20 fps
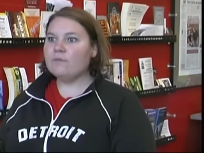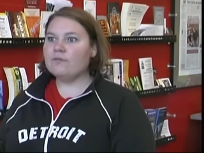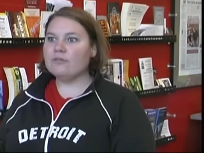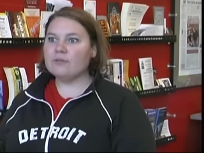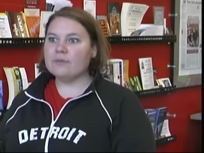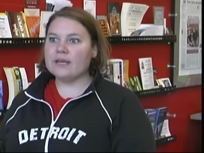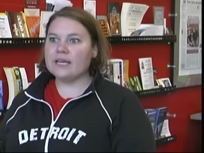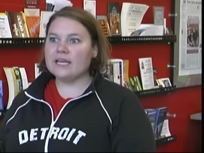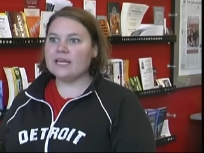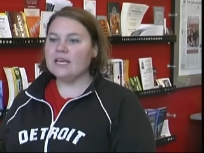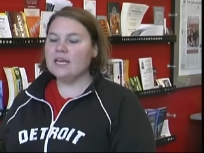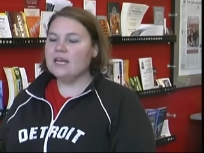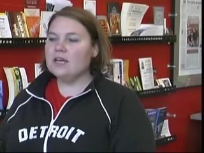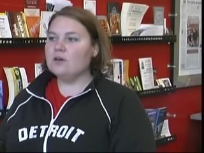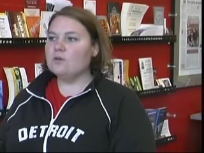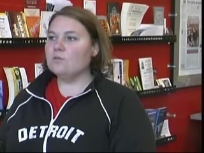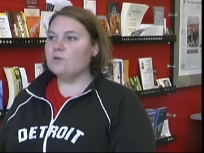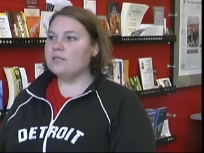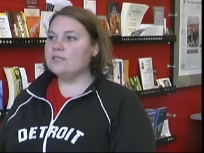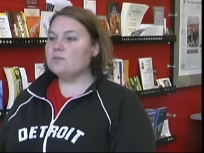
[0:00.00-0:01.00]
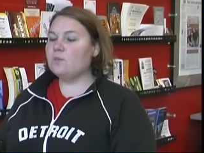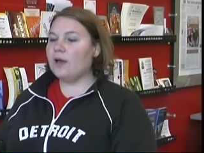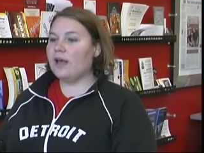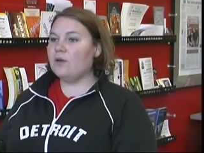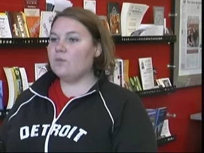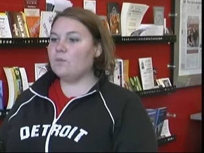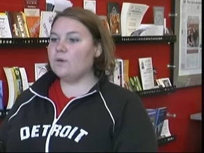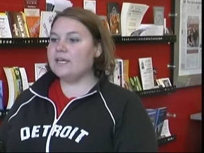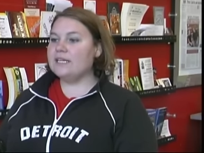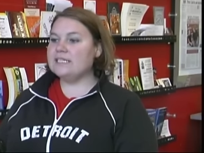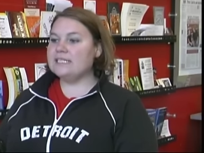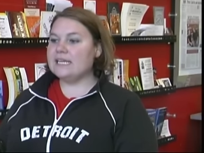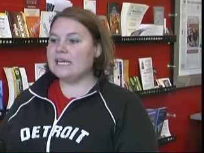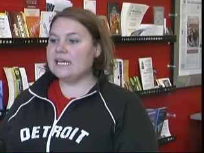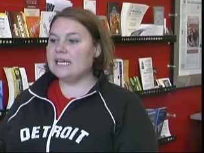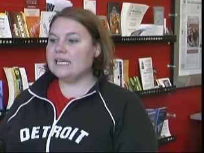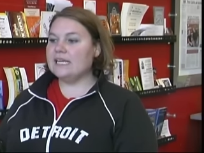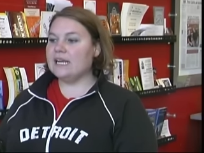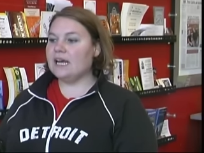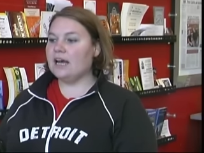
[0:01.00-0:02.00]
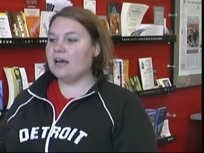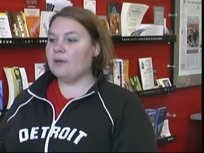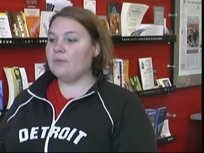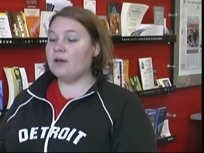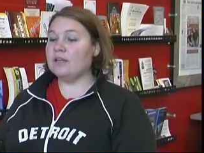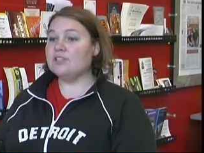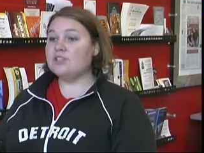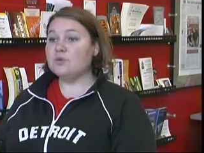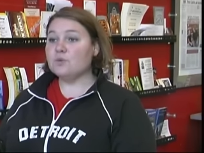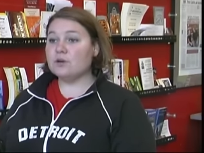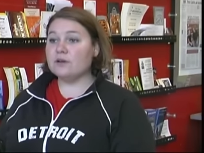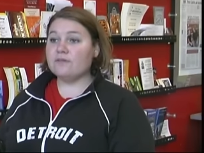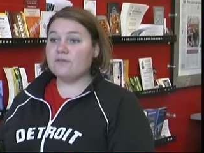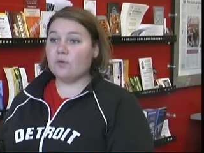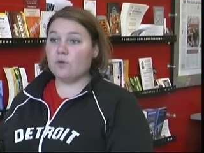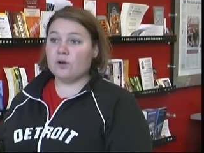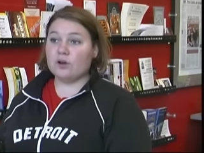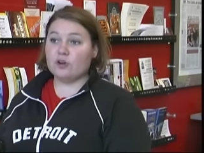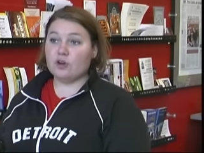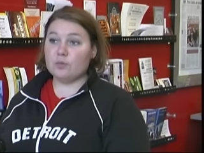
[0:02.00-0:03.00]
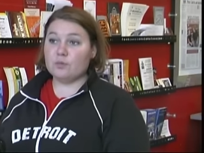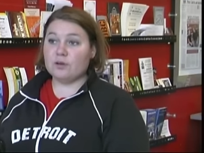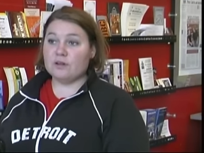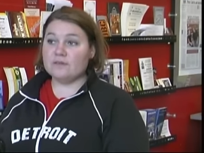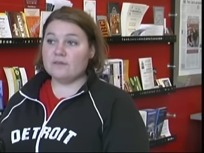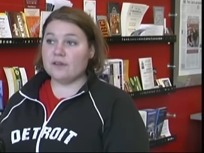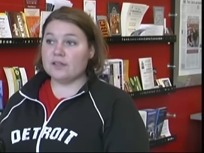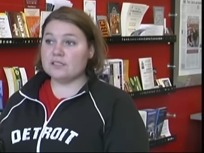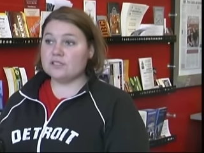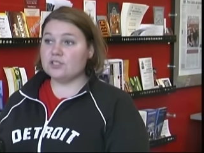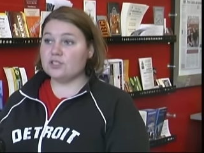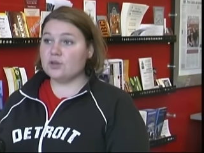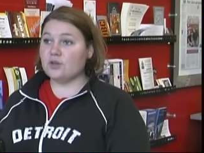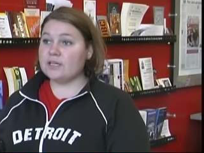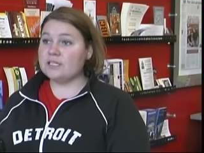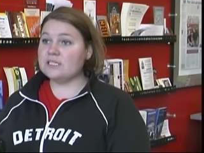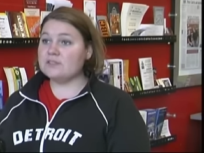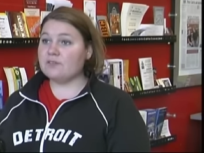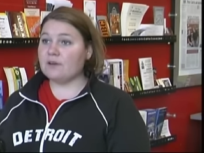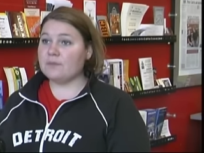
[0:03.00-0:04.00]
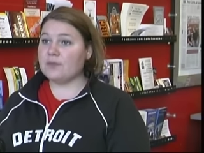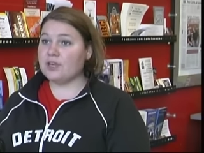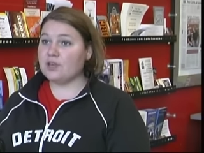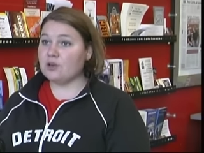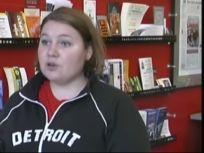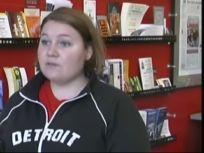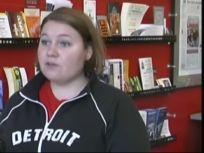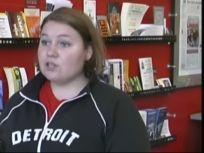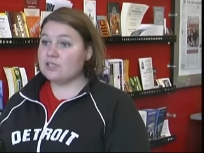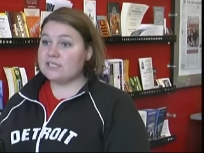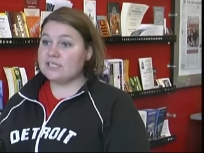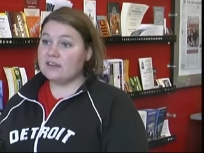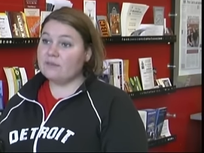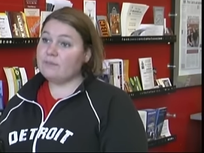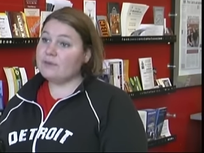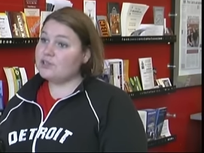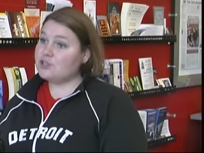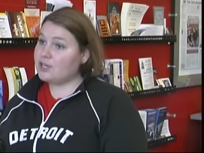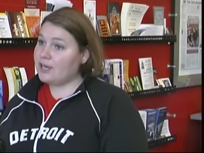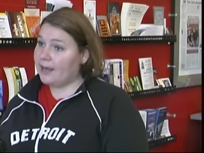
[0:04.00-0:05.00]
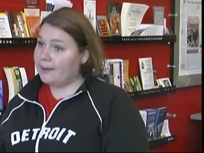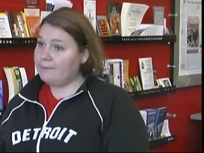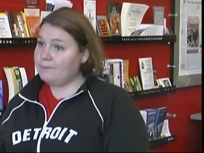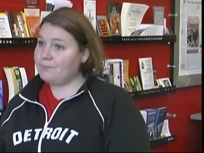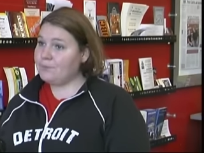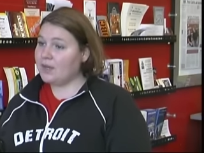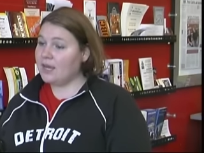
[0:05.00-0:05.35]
for me was when we did um, a tour for a group of students from the University of Michigan.